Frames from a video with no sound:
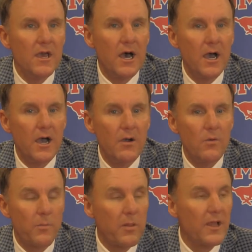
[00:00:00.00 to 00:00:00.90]
Uh,
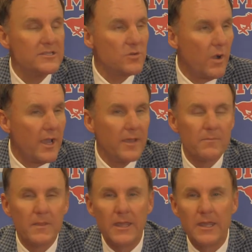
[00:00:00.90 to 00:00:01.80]
we're plays away,
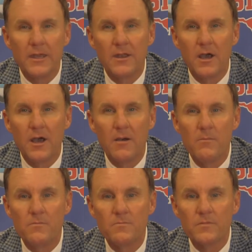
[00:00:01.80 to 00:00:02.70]
and
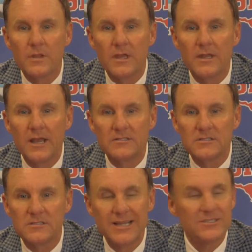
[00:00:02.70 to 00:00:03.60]
um, and
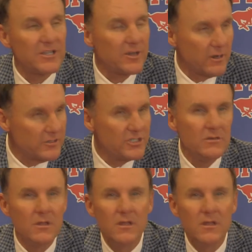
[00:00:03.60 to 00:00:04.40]
that's that's encouraging.